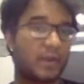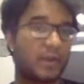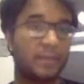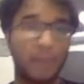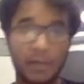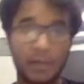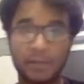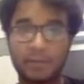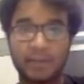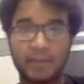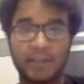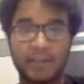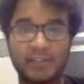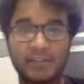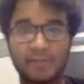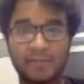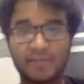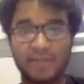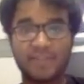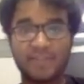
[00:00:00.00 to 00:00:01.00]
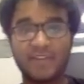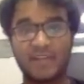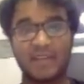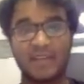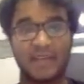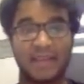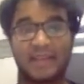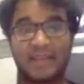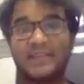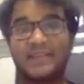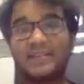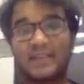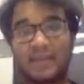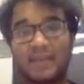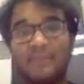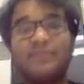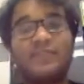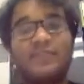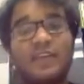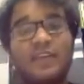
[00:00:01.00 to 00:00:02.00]
multiplication of 78
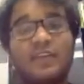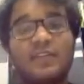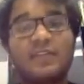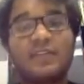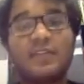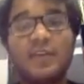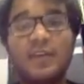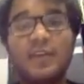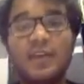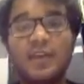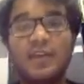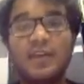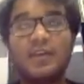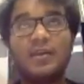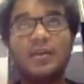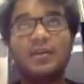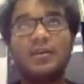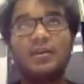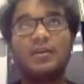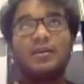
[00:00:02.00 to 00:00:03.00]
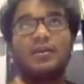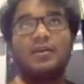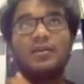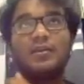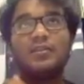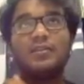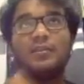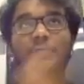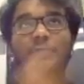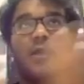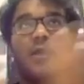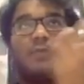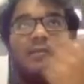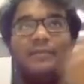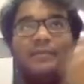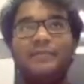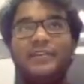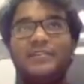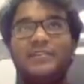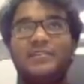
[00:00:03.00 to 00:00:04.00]
times 6, the
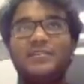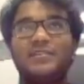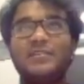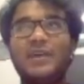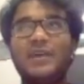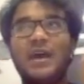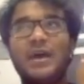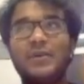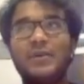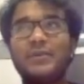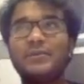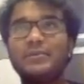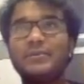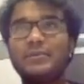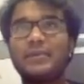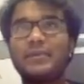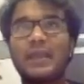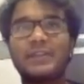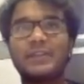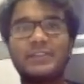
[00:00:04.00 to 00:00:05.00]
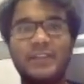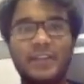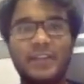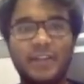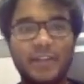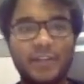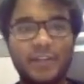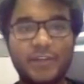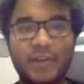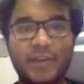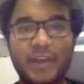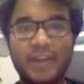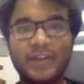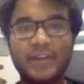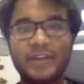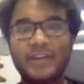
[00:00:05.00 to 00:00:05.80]
problem with how you calculate it in your head